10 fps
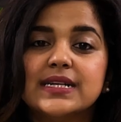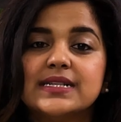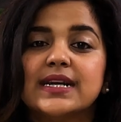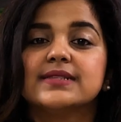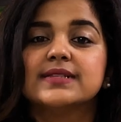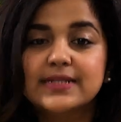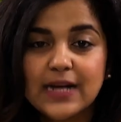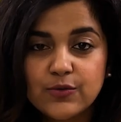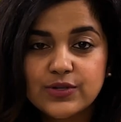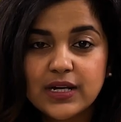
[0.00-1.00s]
assess
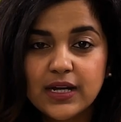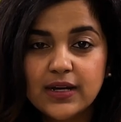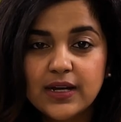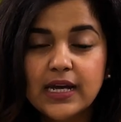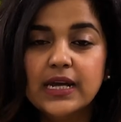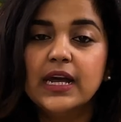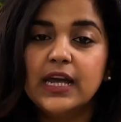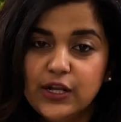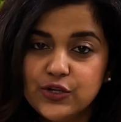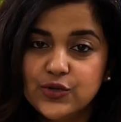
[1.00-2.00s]
sound thinking,
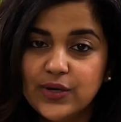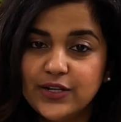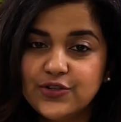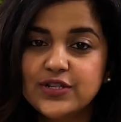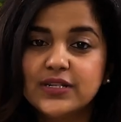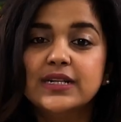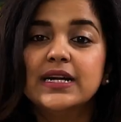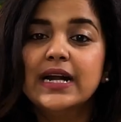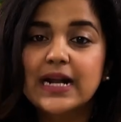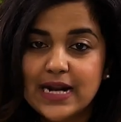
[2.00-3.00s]

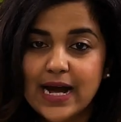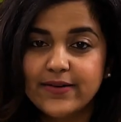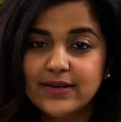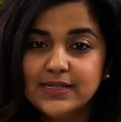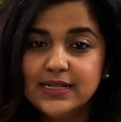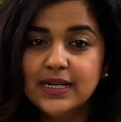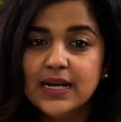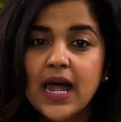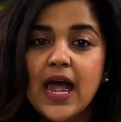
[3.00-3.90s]
intonation, clarity,